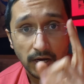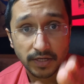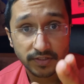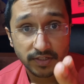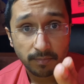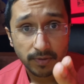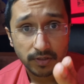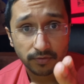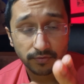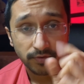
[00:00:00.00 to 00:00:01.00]
a snippet
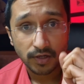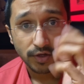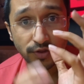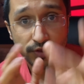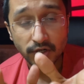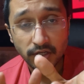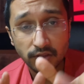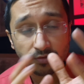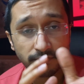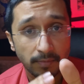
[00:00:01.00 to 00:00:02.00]
of
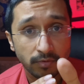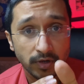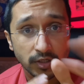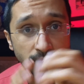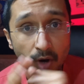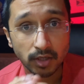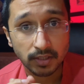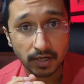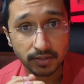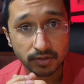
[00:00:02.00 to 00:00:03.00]
13th of February's
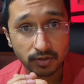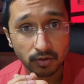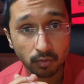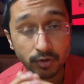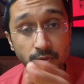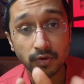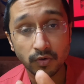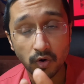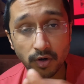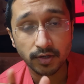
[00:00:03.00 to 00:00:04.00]
podcast, which we
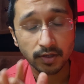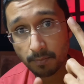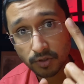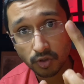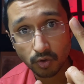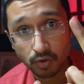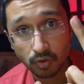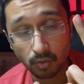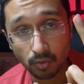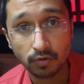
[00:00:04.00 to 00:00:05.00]
recorded episode
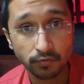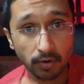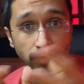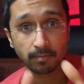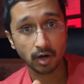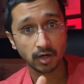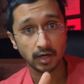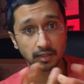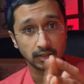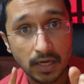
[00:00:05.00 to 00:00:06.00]
2 from the Bang
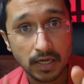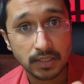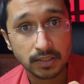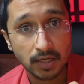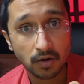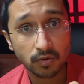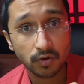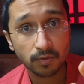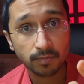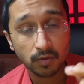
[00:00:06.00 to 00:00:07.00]
Adda, is now going
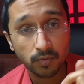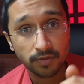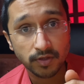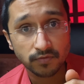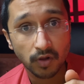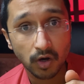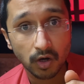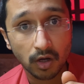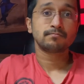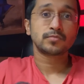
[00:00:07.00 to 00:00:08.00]
to be with this vlog.
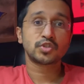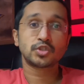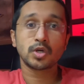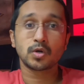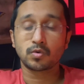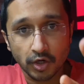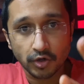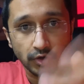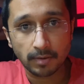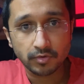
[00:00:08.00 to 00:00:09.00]
So,
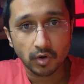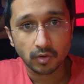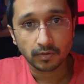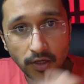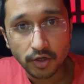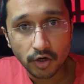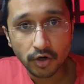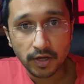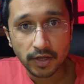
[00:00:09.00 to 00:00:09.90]
drum roll, here it